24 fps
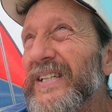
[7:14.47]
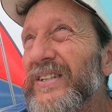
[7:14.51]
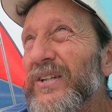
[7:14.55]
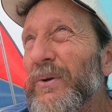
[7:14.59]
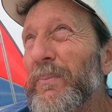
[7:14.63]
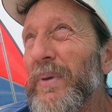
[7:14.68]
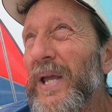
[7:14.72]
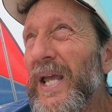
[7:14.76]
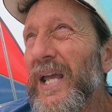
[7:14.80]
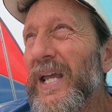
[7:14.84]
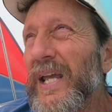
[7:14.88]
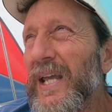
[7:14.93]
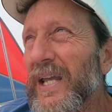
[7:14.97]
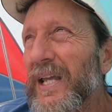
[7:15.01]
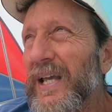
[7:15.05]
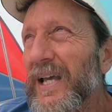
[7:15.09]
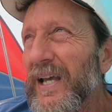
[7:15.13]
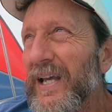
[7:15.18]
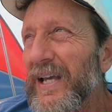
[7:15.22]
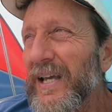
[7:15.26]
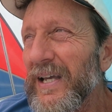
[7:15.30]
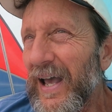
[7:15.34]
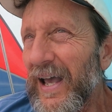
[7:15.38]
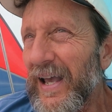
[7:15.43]
to me,
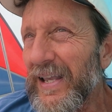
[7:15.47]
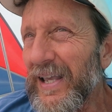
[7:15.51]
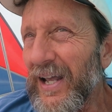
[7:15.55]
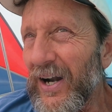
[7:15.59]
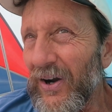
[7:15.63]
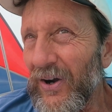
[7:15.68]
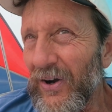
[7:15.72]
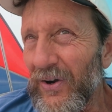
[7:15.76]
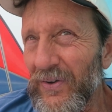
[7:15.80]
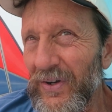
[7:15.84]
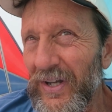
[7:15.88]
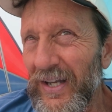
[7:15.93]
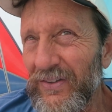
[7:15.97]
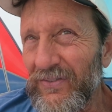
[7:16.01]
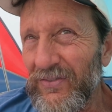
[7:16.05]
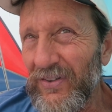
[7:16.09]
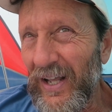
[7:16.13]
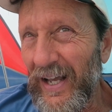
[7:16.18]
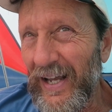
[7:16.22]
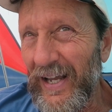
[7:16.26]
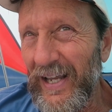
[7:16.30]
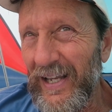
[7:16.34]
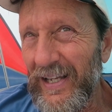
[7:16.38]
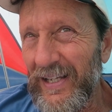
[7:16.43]
you know, it's
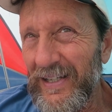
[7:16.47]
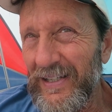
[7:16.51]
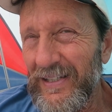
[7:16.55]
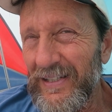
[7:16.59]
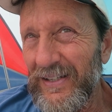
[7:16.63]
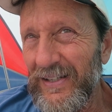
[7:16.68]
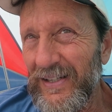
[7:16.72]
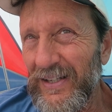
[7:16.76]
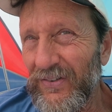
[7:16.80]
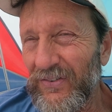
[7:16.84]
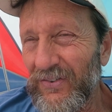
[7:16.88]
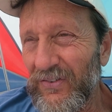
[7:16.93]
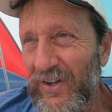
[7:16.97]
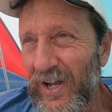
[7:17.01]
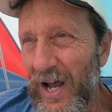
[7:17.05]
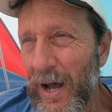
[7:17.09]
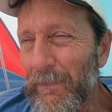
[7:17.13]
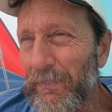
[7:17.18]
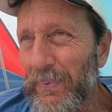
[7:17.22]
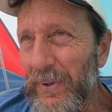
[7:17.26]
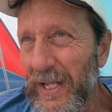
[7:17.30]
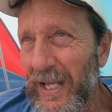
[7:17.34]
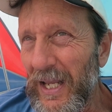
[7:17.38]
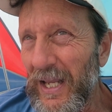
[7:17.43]
like this
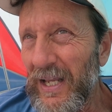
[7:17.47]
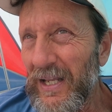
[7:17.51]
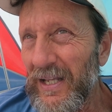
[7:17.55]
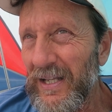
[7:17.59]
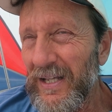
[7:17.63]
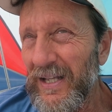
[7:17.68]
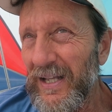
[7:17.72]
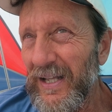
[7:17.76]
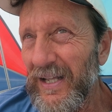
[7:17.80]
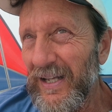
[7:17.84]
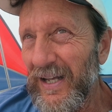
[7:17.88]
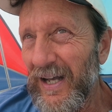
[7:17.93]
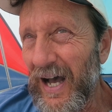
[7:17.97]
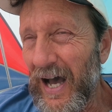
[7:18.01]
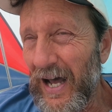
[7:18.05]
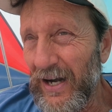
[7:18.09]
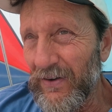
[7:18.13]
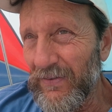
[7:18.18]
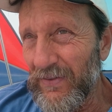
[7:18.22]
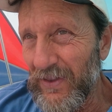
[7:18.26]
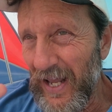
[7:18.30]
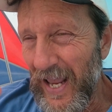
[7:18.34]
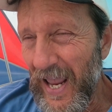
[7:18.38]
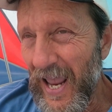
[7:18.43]
company,
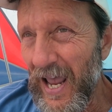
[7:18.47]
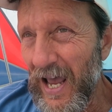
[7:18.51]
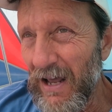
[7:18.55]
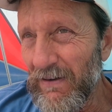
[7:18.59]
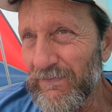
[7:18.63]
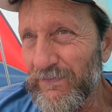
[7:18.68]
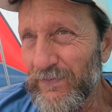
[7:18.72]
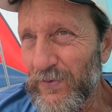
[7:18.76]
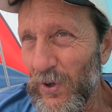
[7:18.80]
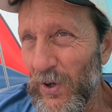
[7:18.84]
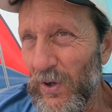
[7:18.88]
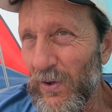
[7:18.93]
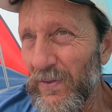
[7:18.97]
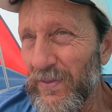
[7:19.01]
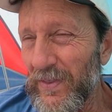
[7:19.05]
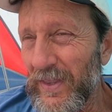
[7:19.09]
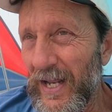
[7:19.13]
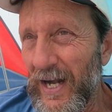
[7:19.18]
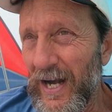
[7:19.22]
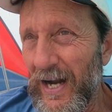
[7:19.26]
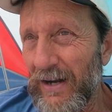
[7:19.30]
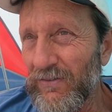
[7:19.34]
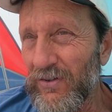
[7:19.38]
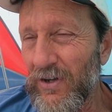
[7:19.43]
out of the handful
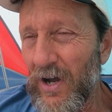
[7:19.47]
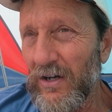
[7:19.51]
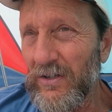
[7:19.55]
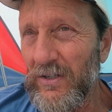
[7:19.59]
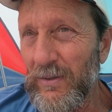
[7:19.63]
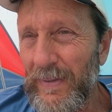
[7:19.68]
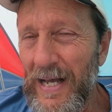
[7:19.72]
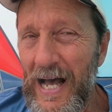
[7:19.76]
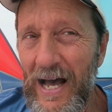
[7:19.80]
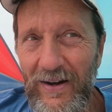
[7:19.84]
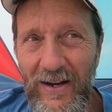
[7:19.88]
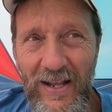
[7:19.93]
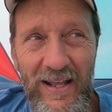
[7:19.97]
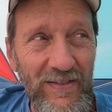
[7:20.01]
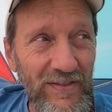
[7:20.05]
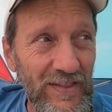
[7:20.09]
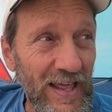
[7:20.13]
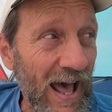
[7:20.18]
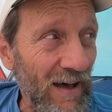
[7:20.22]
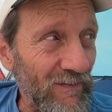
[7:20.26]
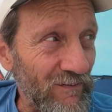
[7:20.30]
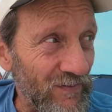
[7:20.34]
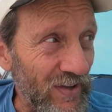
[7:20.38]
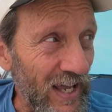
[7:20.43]
that I talked about in
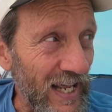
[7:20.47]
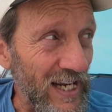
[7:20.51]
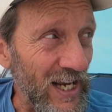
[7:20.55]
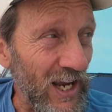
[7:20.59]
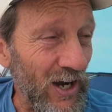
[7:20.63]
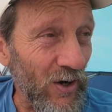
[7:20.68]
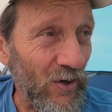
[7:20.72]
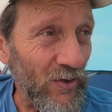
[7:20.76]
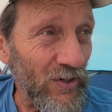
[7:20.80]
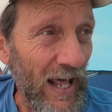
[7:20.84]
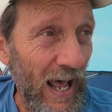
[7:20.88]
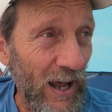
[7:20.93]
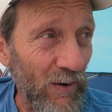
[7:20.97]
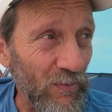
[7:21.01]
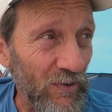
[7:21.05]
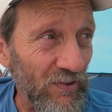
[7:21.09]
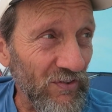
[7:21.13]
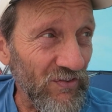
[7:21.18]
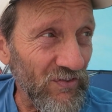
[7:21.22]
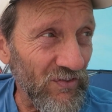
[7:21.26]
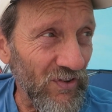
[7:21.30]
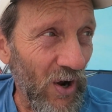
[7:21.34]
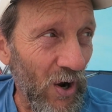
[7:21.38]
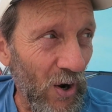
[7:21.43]
that video, that
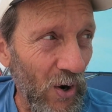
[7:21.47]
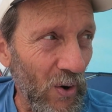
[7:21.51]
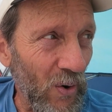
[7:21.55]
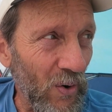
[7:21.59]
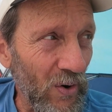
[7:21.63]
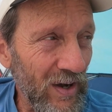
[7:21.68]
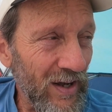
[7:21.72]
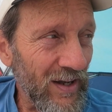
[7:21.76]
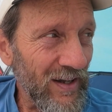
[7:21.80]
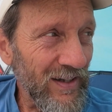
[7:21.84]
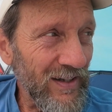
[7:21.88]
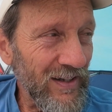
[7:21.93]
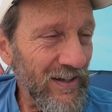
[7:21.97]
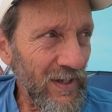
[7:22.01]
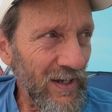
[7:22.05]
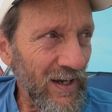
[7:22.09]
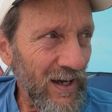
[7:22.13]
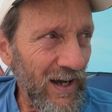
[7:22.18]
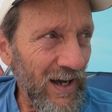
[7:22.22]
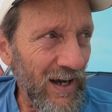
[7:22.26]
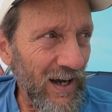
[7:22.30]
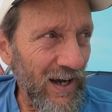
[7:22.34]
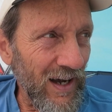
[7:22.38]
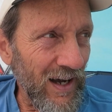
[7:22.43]
was so
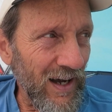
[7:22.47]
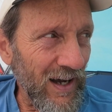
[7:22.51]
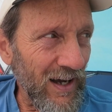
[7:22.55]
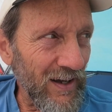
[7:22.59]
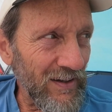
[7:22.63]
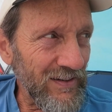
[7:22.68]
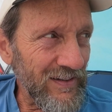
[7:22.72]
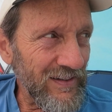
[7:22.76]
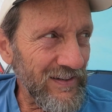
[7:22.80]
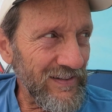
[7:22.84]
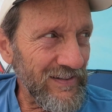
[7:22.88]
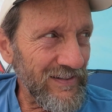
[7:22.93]
uh,